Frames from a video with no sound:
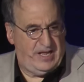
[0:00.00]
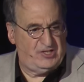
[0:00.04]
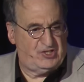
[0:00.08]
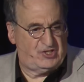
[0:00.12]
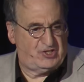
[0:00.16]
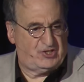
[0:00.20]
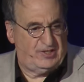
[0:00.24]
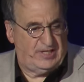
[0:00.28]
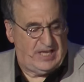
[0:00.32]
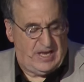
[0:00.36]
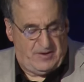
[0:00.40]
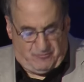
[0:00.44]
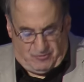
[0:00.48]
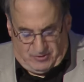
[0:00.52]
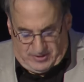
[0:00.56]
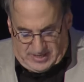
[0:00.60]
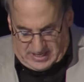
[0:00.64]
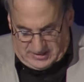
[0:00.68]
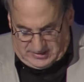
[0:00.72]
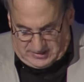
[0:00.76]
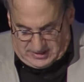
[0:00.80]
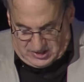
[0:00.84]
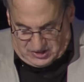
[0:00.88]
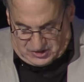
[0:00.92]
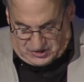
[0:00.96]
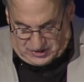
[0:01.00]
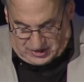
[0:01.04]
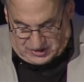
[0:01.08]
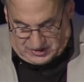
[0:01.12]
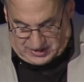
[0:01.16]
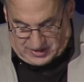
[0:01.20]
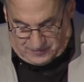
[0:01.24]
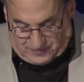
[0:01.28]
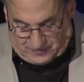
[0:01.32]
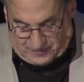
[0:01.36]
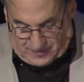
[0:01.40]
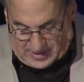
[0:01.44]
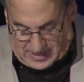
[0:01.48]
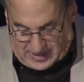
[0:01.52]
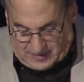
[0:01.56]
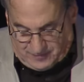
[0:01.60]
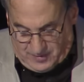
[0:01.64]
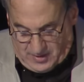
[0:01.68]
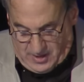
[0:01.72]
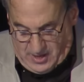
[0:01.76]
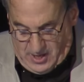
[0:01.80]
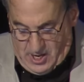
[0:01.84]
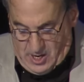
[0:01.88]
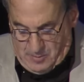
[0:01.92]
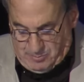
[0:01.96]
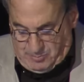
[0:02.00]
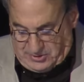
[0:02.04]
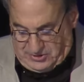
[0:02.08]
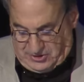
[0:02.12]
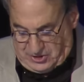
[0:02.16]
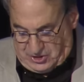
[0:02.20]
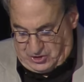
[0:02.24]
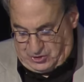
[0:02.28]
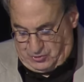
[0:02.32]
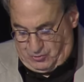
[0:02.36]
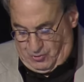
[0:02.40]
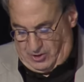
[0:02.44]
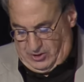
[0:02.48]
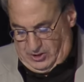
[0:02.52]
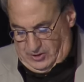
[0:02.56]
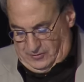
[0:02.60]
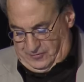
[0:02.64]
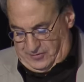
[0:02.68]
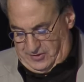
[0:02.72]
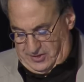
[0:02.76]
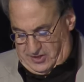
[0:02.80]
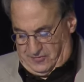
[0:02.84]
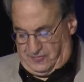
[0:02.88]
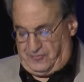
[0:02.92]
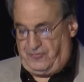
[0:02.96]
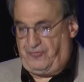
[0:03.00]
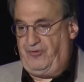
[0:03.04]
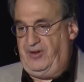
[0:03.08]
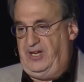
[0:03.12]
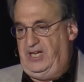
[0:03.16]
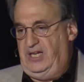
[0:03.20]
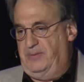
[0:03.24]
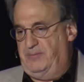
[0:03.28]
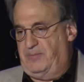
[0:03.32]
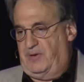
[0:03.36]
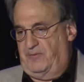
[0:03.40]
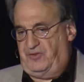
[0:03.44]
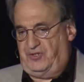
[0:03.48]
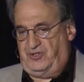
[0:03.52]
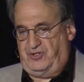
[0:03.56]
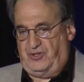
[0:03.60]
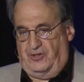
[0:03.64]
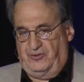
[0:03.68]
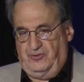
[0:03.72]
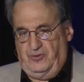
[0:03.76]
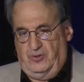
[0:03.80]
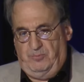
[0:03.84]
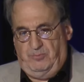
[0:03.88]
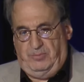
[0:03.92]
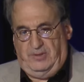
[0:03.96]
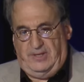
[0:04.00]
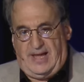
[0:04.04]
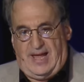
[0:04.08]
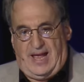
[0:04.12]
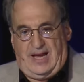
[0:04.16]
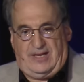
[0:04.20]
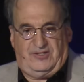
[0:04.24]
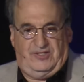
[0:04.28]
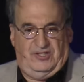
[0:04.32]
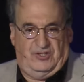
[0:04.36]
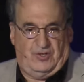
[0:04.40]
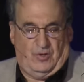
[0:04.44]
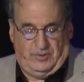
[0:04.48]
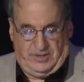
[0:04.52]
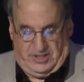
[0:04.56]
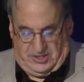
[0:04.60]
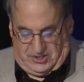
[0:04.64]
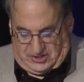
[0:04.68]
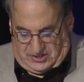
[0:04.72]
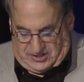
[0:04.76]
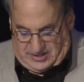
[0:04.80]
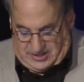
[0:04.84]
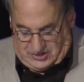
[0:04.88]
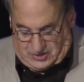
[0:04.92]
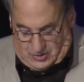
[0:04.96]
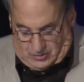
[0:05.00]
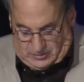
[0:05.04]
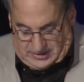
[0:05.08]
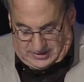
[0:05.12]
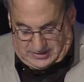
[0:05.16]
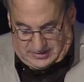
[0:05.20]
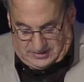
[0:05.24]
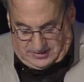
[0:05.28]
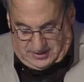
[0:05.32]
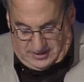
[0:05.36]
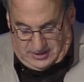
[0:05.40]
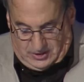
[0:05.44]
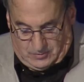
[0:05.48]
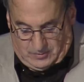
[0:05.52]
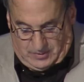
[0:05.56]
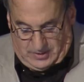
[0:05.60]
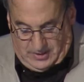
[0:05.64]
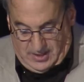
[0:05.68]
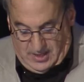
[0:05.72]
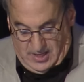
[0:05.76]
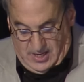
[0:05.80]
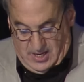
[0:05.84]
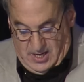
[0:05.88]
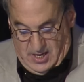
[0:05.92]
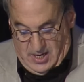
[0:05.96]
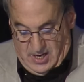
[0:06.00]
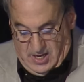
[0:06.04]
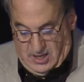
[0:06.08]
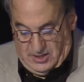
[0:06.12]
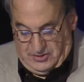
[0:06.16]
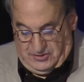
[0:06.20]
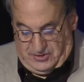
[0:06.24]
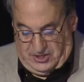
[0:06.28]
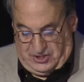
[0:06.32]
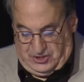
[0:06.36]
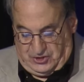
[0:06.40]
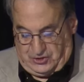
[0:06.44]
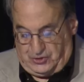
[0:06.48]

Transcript: ends slavery in 1865, but the struggle for the freedom of Southern blacks is only continuing. This